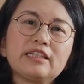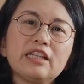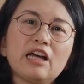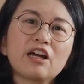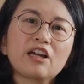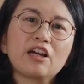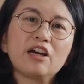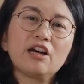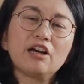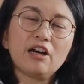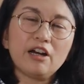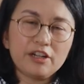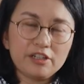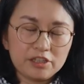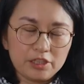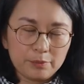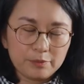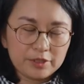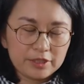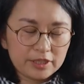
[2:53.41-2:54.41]
lacquer
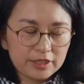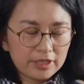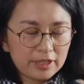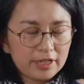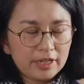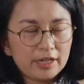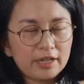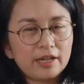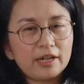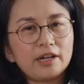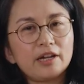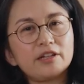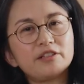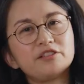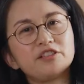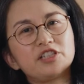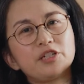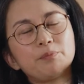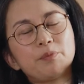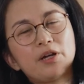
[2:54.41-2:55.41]
items.
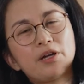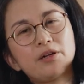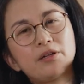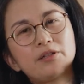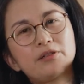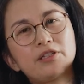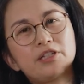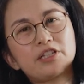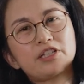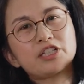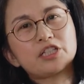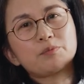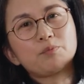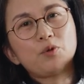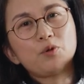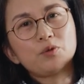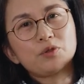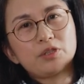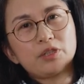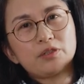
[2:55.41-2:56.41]
And Japan
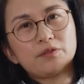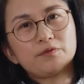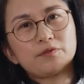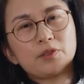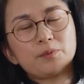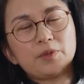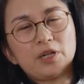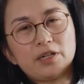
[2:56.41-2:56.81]
exported from